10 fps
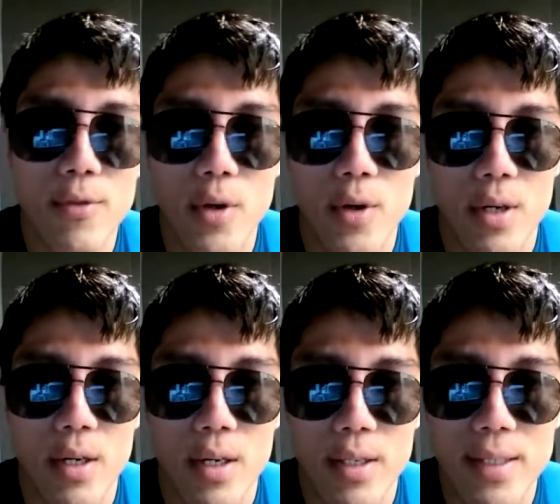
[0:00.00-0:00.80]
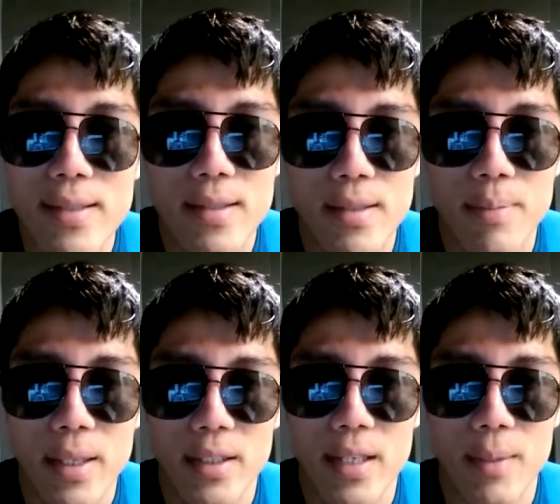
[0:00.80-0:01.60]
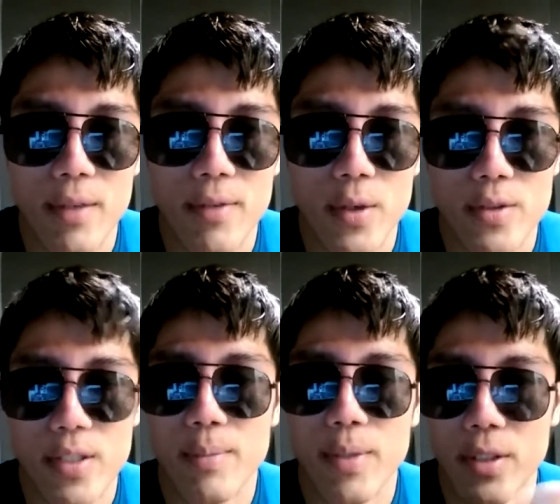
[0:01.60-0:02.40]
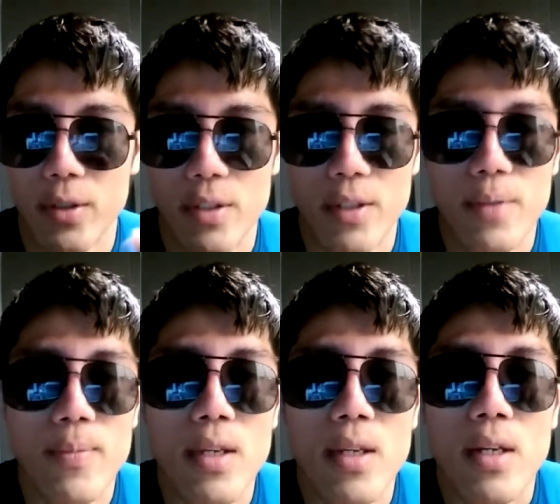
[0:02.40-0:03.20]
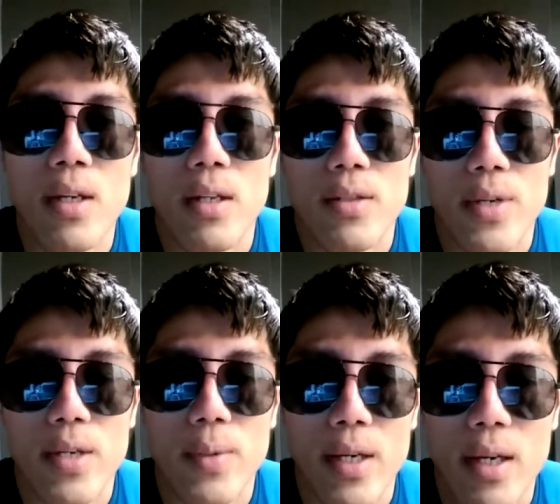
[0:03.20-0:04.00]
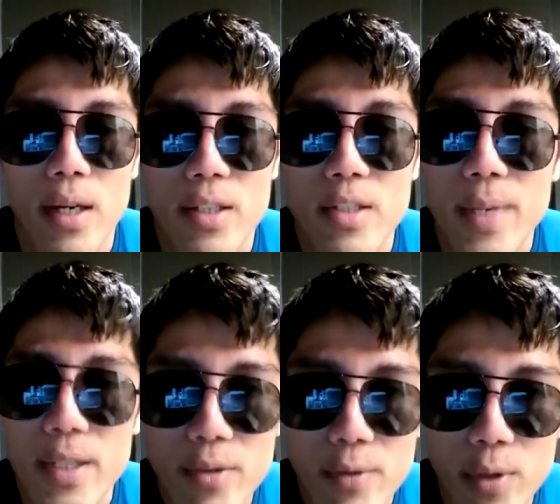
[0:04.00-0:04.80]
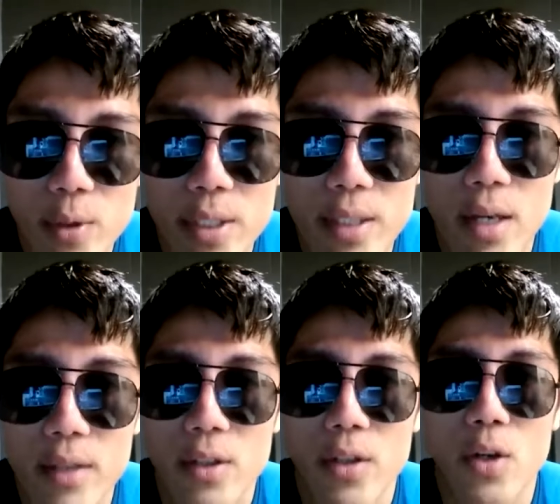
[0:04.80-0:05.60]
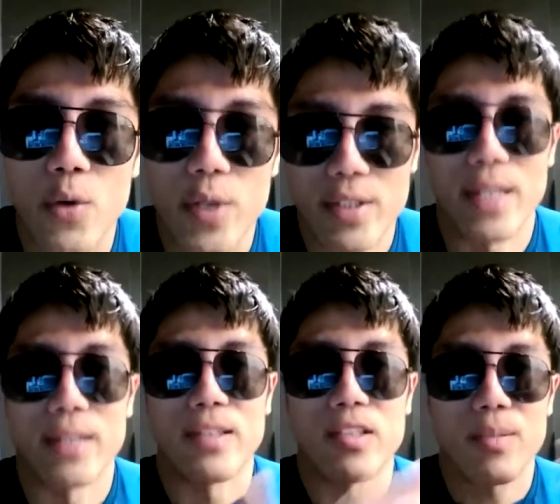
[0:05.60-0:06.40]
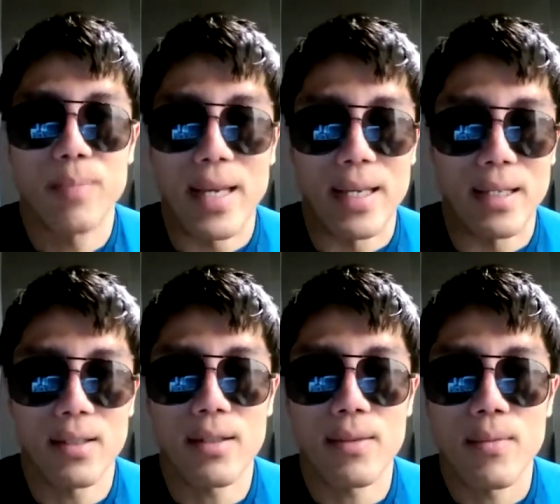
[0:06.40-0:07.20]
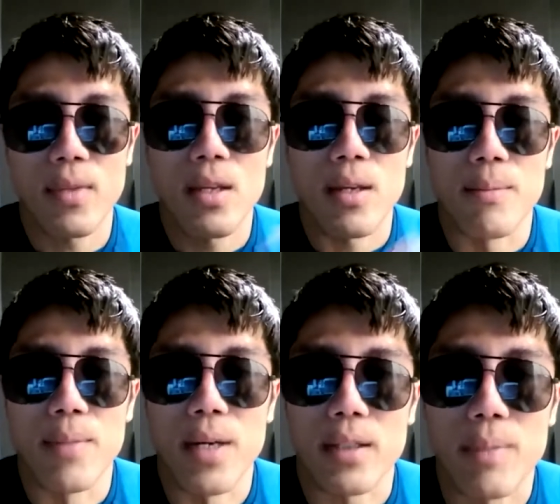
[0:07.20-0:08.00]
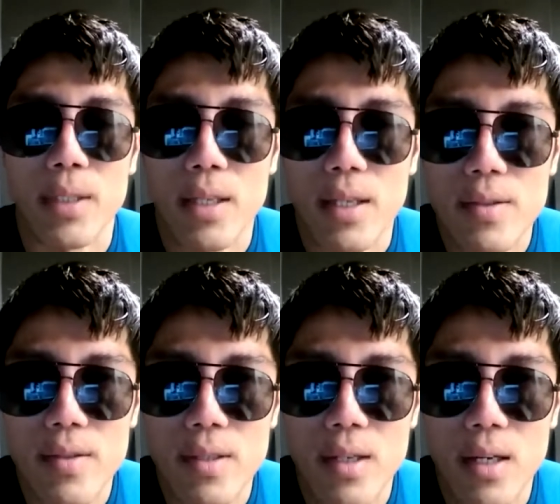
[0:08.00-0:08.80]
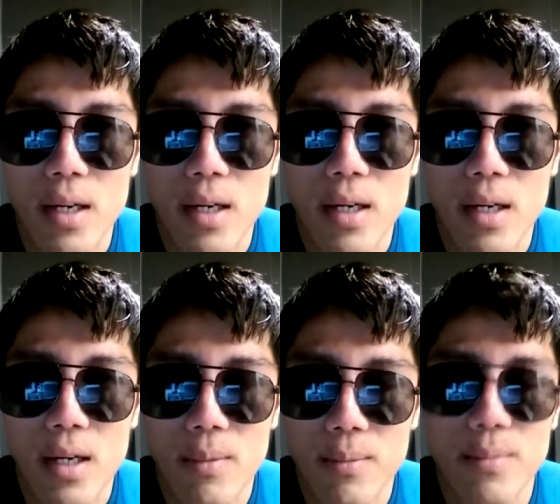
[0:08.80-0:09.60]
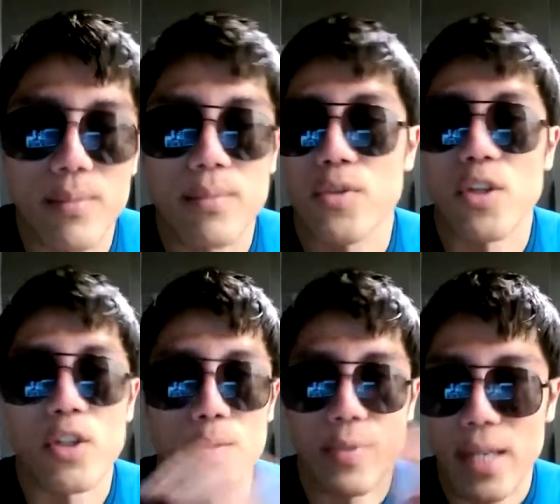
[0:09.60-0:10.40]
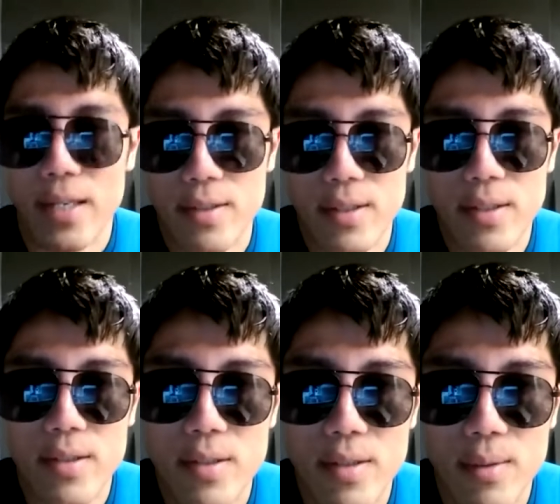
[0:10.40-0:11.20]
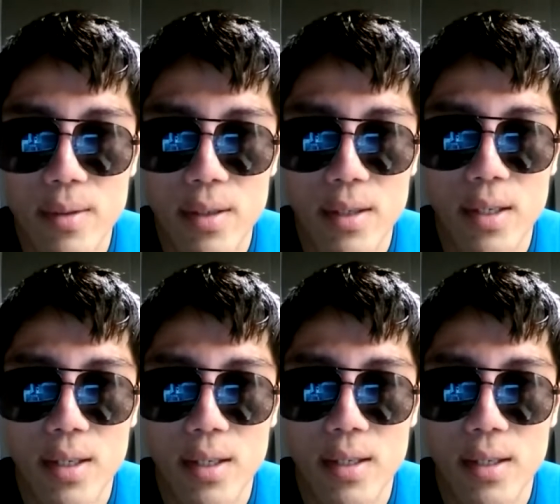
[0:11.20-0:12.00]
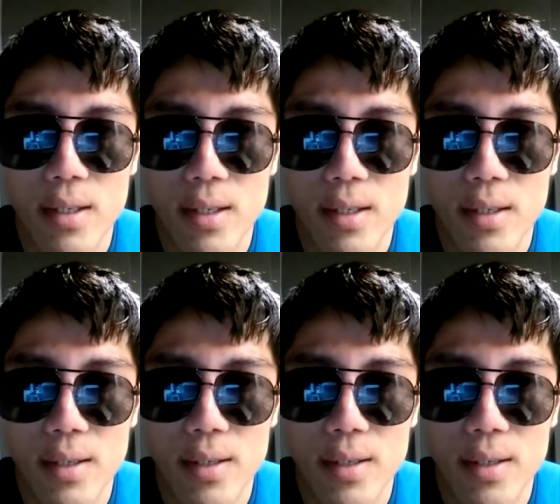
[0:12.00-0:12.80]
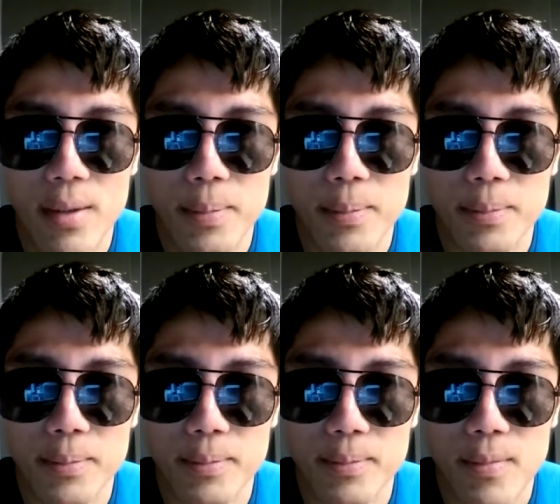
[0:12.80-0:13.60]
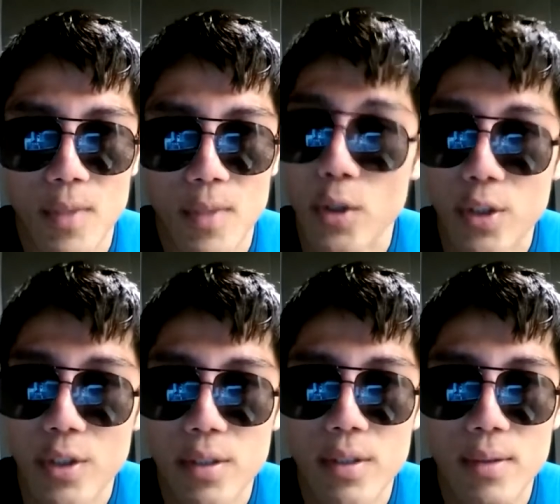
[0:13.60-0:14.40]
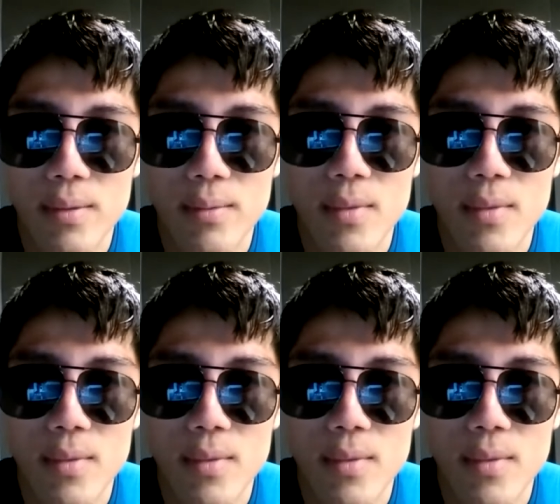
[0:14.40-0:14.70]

for uh, this pandemic virus in particular. So anyway, uh, the Spanish flu did not originate in Spain, but because uh, circumstances um, occurred